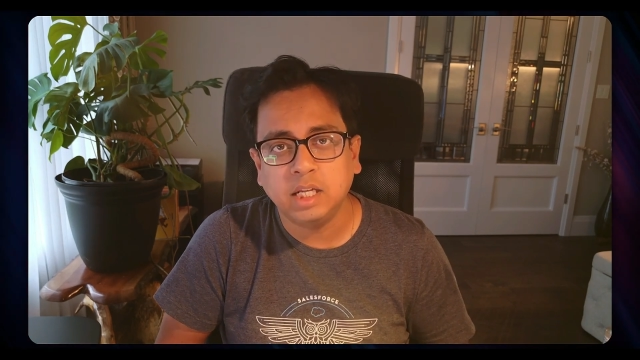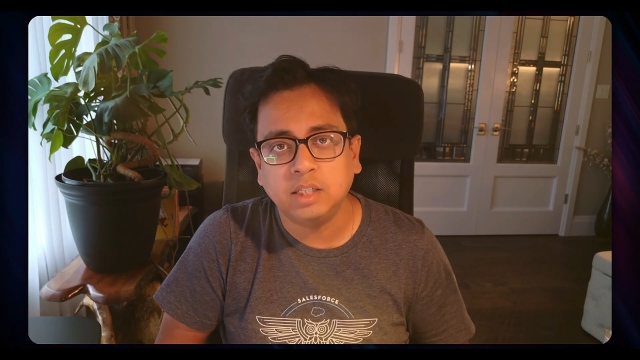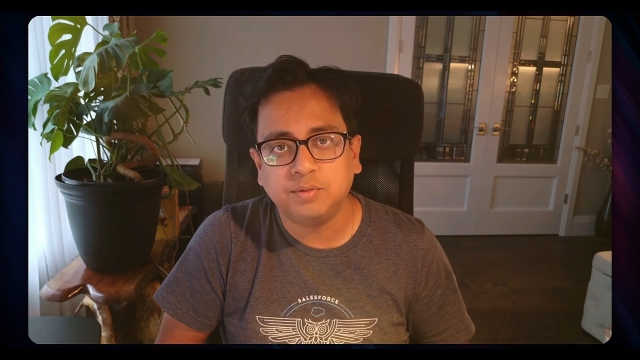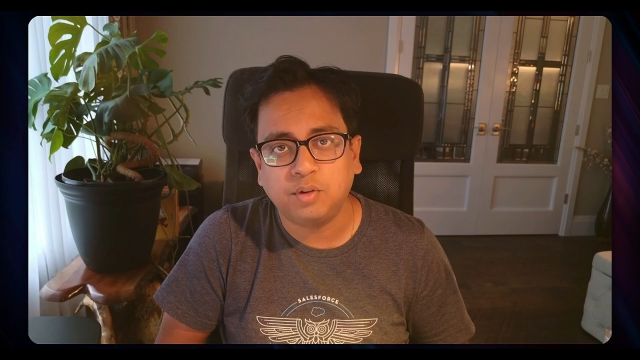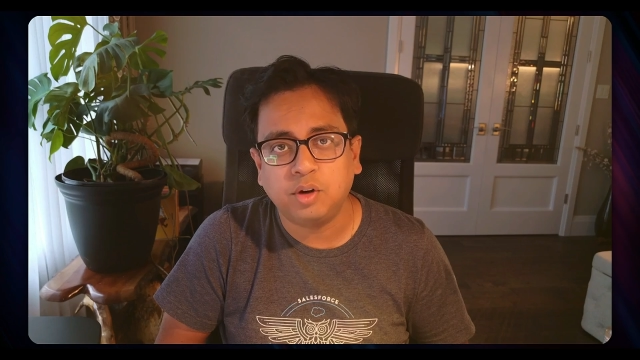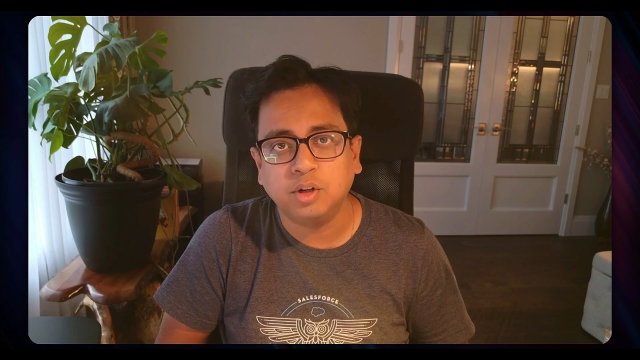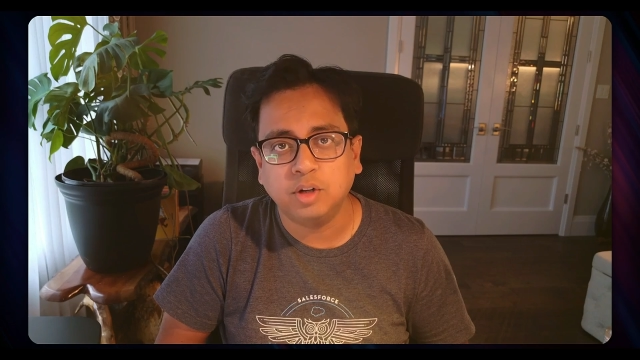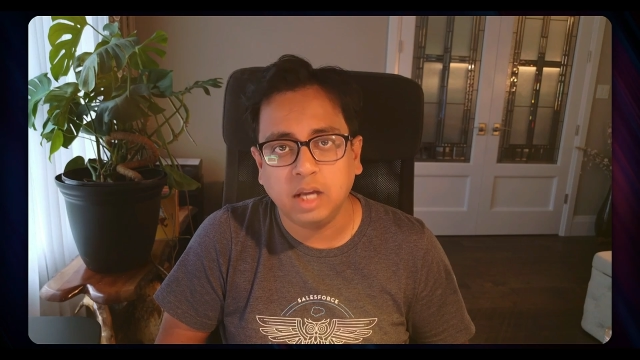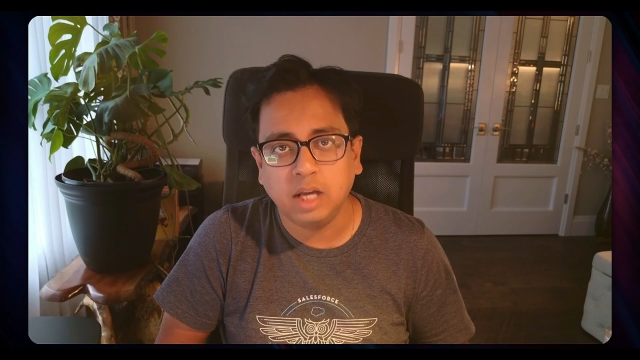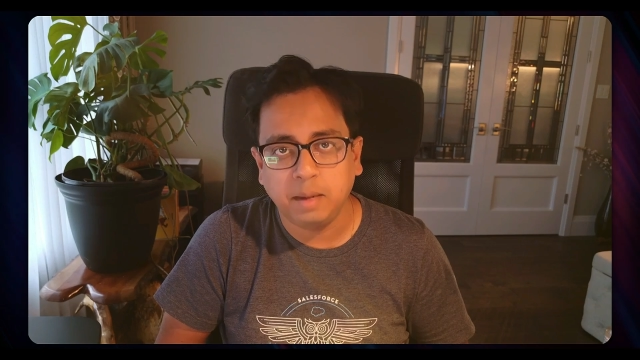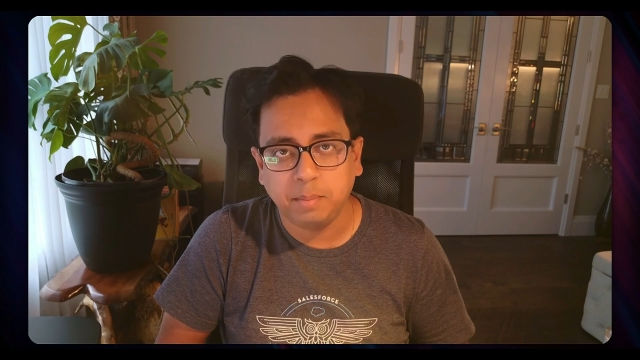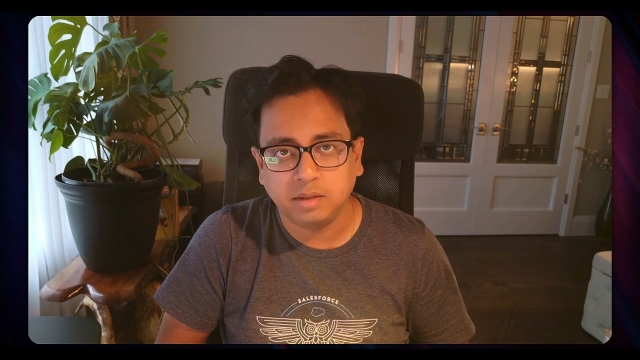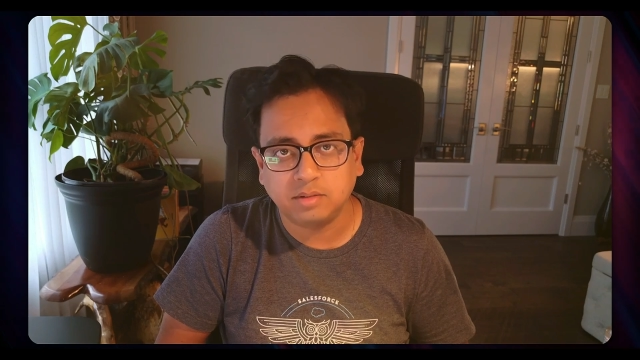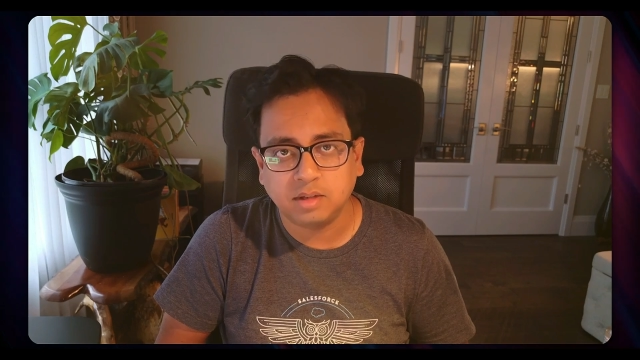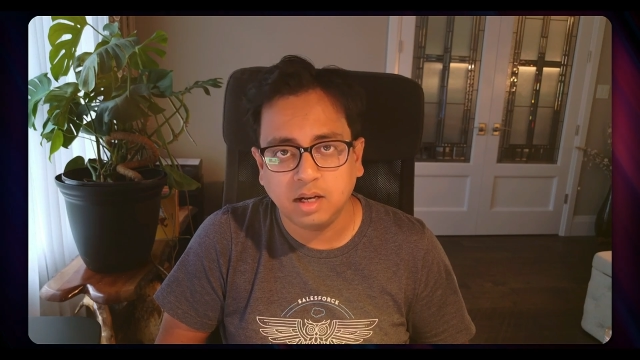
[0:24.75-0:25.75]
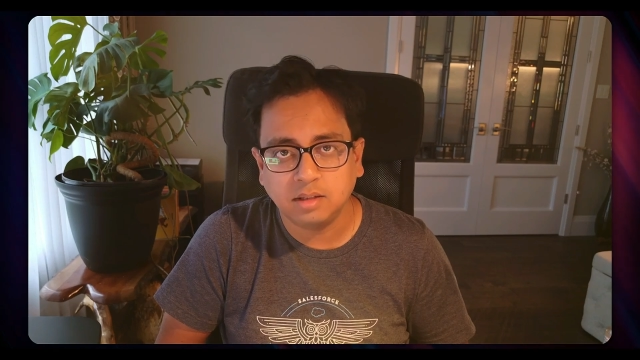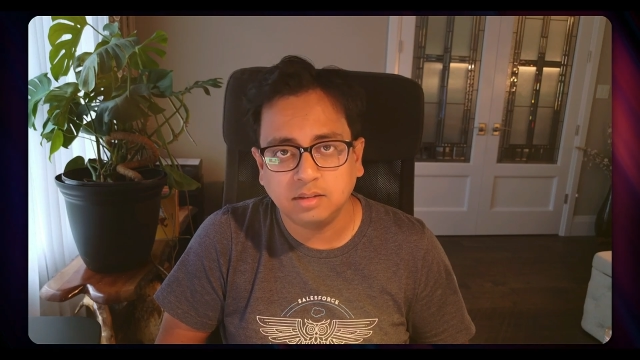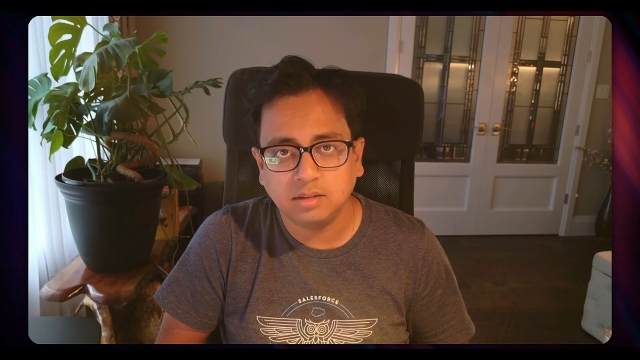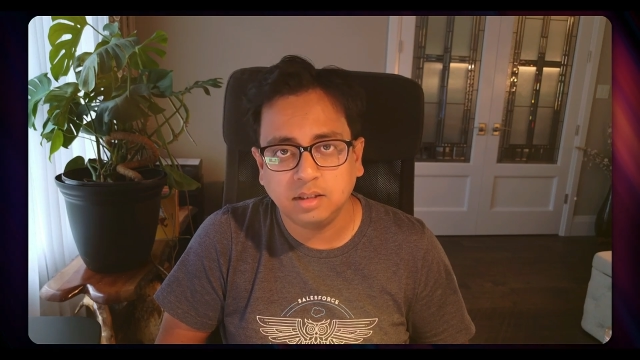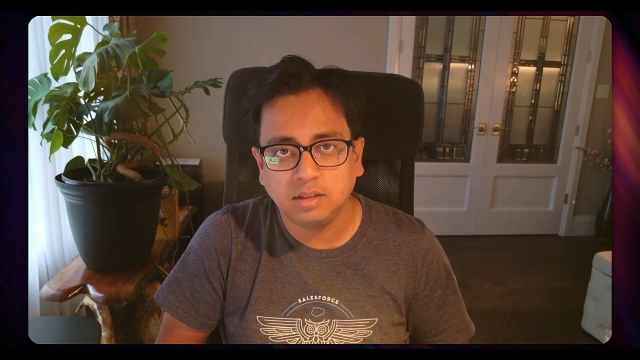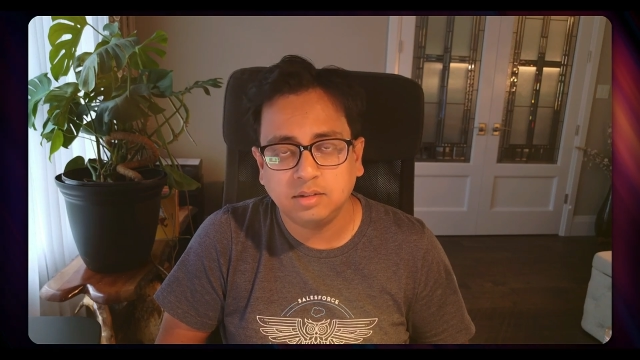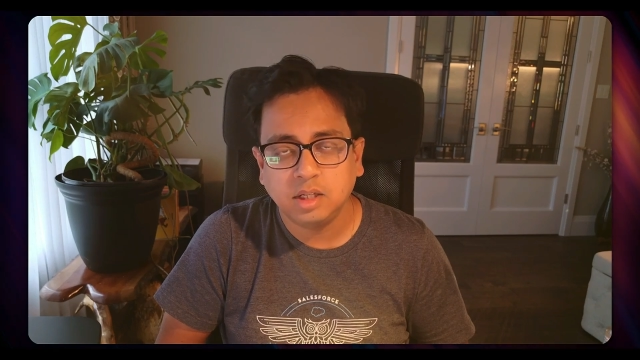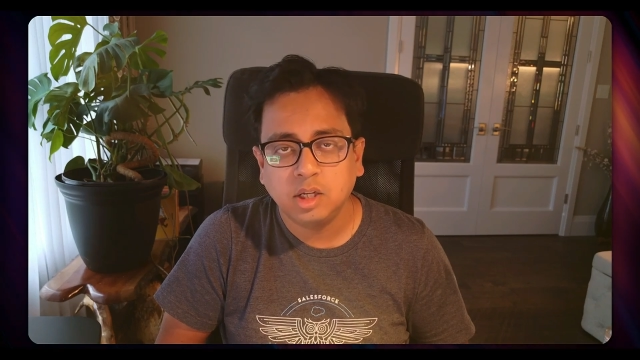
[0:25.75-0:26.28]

for your Apex classes